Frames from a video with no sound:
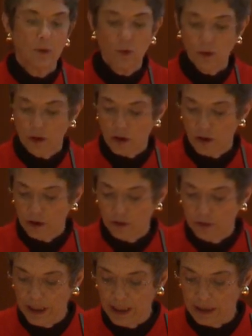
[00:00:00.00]
or
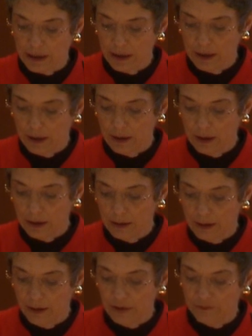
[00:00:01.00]
contradict uh,
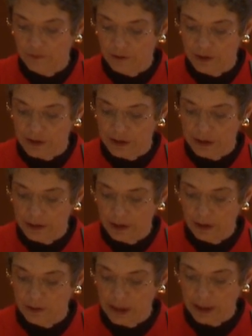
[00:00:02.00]
the first
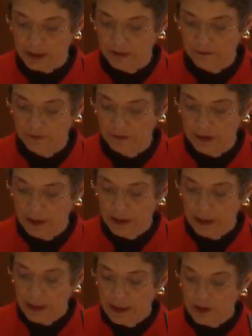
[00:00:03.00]
objective.
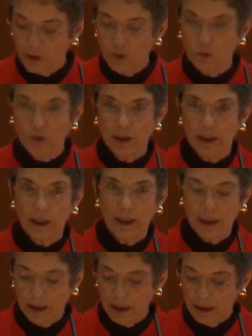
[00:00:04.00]

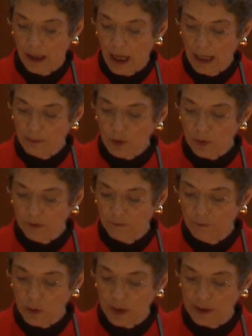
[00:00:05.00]
So uh, I'm going to
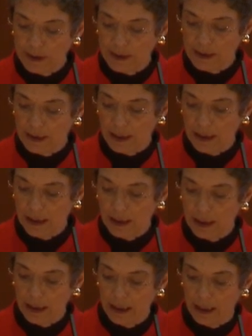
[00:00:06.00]
focus
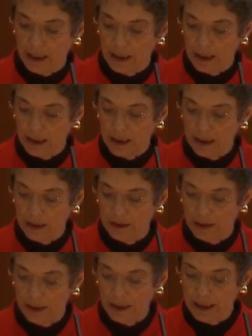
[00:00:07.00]
in
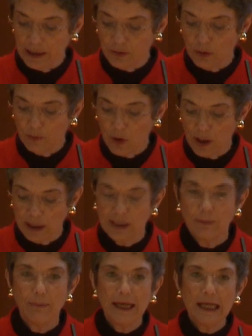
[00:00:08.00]
uh, these
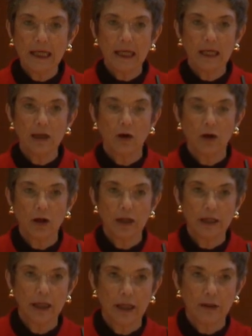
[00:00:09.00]
remarks mainly
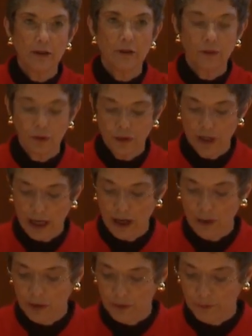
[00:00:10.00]
on the third
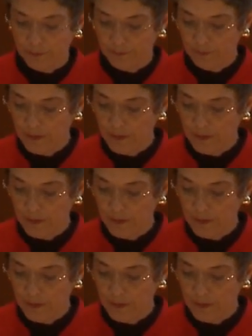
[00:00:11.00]
arrow,